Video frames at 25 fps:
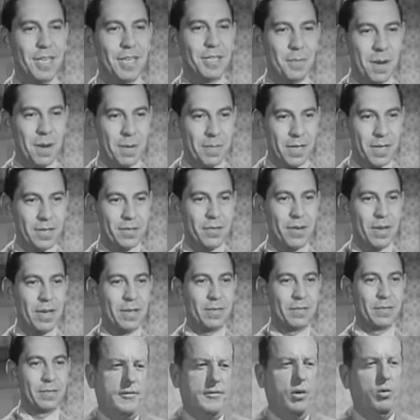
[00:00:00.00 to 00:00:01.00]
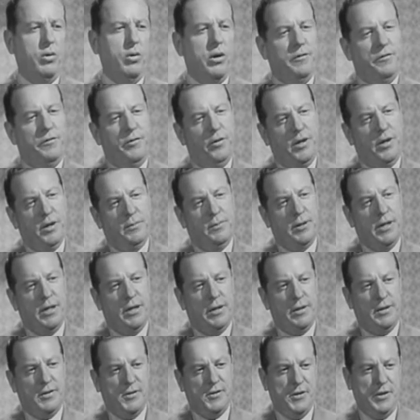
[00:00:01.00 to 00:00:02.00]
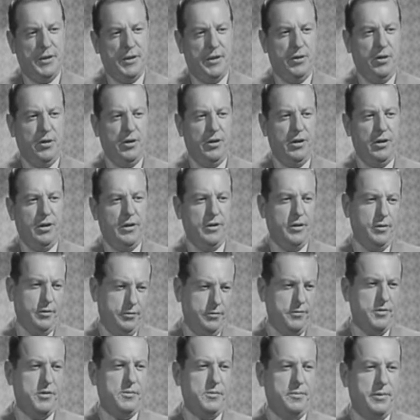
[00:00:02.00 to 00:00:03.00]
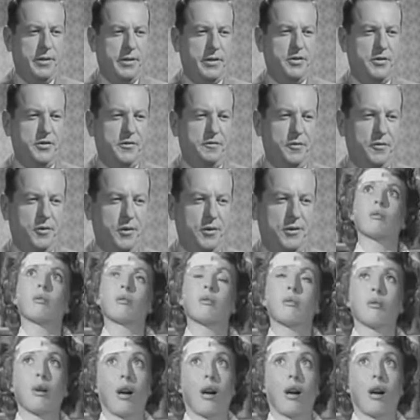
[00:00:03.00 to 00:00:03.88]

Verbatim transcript: Yes, ma'am, that's right. I wonder if you'd come down to the city hall and go through some pictures for us.